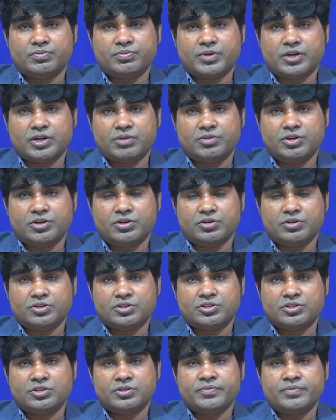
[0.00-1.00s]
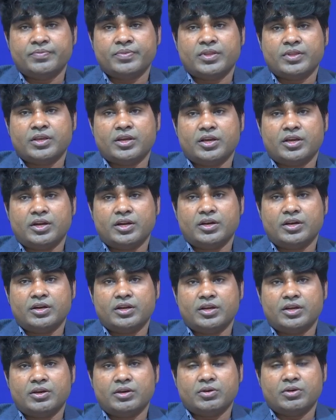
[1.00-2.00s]
parameters,
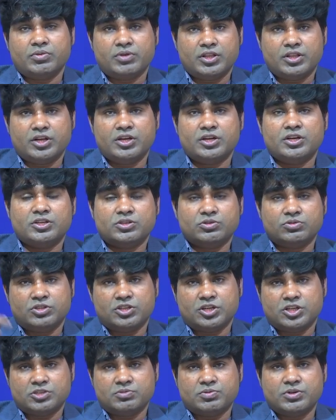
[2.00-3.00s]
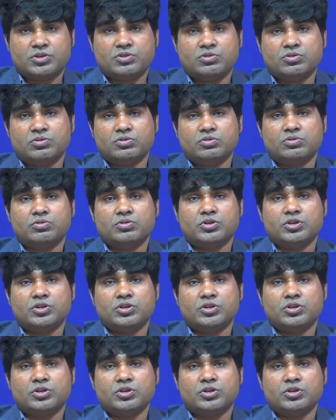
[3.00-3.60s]
and whether it is with respect to